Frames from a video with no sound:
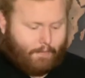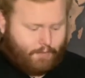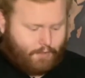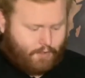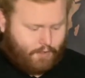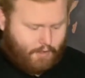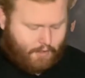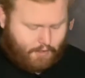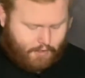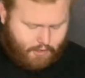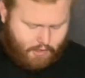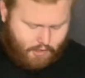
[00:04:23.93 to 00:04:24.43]
So
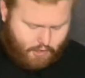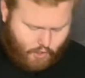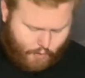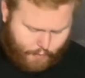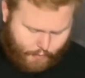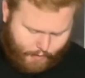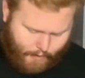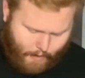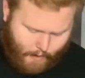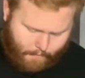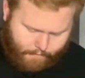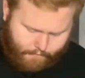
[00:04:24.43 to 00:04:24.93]
this is
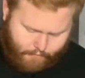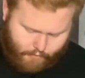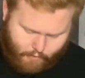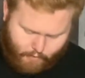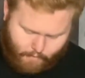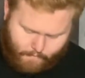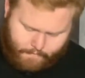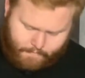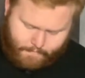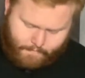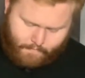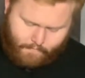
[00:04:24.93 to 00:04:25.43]
super
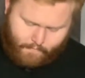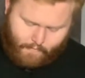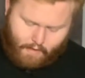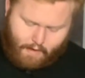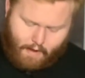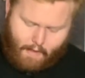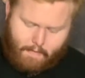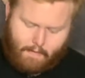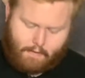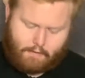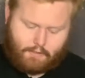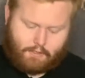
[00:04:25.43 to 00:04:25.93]
helpful,
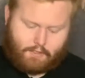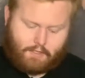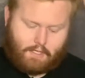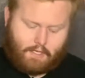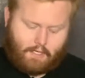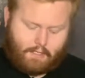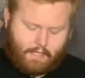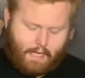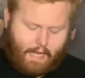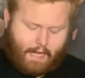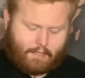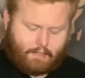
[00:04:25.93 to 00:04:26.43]
and this is the
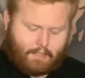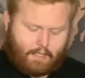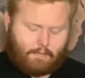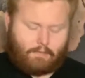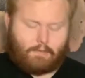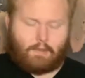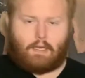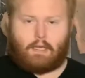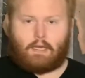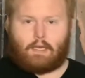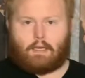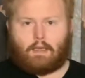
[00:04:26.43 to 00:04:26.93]
exact same
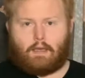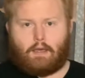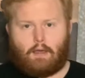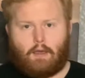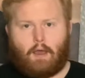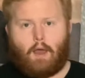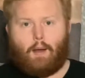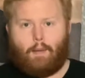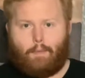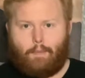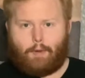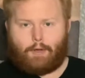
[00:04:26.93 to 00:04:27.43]
thing,
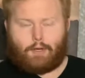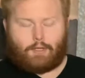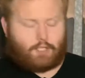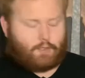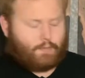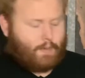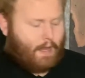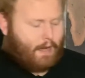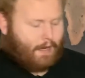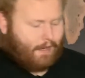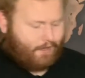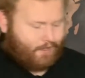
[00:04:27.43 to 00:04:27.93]
but in
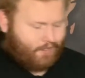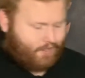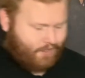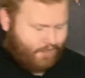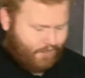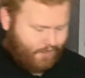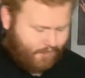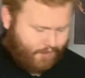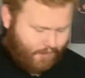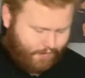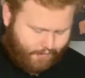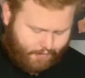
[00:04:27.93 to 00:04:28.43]
Spanish.
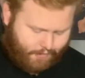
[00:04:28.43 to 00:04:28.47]
So there's